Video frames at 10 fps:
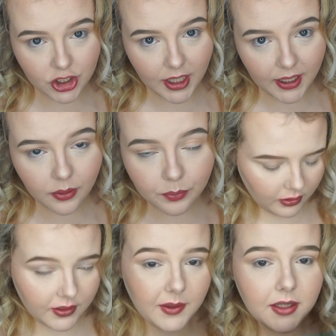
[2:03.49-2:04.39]
shade.
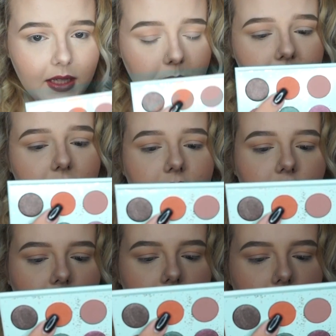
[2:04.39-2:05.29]
So I'm going to dip into
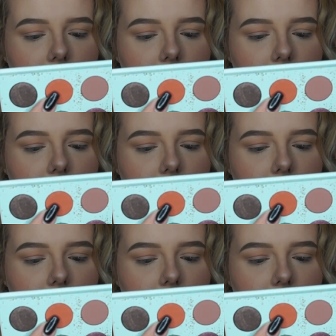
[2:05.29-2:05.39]
this shade